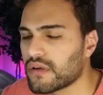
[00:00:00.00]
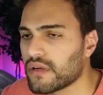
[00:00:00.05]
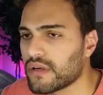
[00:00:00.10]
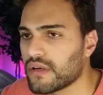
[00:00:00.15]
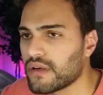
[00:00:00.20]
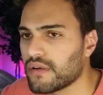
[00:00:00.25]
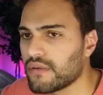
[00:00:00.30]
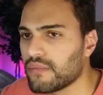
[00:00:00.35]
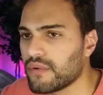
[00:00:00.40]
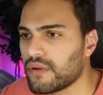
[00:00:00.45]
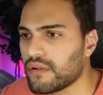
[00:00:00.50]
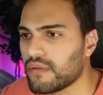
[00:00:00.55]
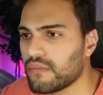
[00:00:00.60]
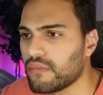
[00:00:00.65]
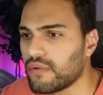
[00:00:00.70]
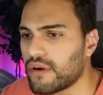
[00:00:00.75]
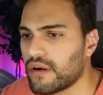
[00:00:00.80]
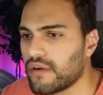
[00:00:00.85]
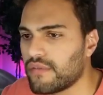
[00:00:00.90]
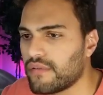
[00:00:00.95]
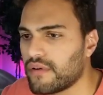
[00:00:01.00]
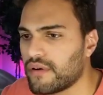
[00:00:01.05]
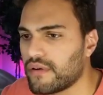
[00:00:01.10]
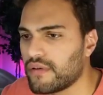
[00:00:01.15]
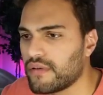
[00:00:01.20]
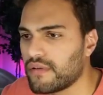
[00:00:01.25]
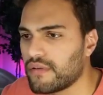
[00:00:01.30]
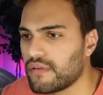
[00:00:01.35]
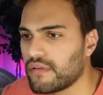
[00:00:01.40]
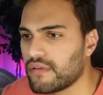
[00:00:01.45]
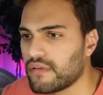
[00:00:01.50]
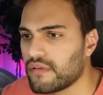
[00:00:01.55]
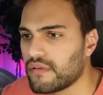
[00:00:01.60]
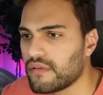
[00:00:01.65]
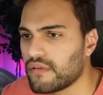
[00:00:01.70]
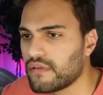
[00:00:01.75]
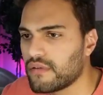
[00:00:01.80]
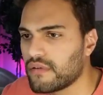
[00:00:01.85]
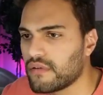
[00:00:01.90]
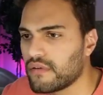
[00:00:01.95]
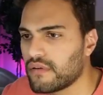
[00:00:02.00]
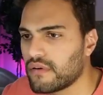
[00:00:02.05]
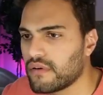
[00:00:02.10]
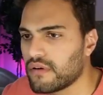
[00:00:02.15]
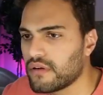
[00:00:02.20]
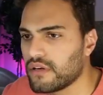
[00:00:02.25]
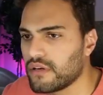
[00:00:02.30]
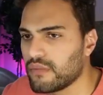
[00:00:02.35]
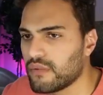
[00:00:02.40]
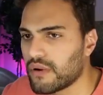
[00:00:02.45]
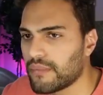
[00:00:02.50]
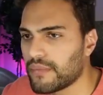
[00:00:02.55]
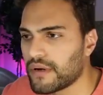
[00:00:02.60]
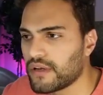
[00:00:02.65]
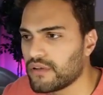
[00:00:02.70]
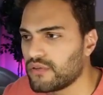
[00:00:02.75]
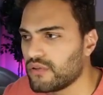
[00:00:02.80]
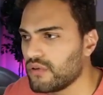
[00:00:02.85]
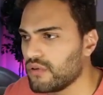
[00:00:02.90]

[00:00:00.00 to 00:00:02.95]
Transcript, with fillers: Okay, well, whatever. You know what I'm gonna